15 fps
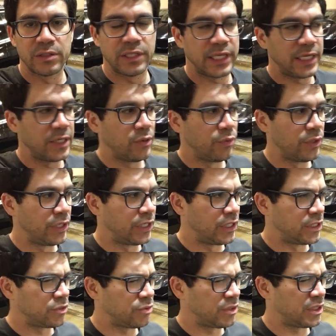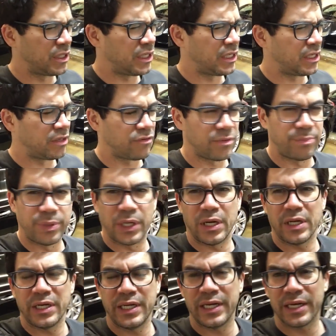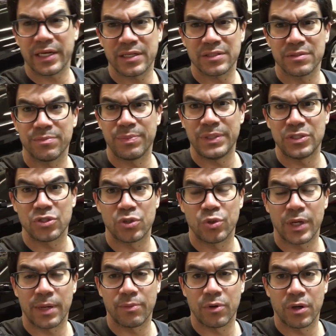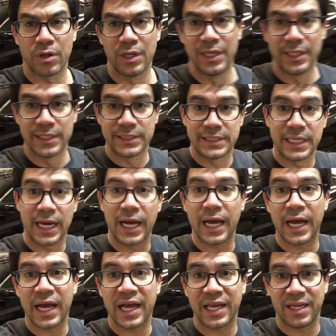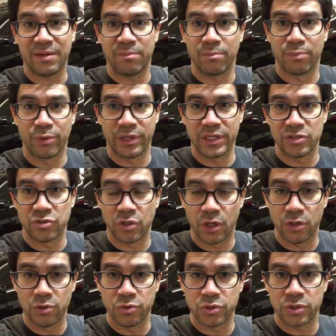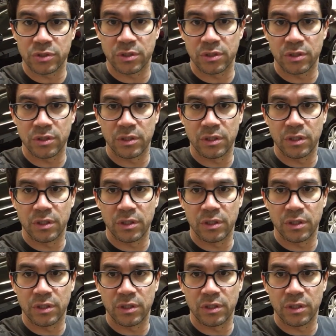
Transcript: Then it was, what did I have? A Pontiac, some piece of crap car. Time brings those.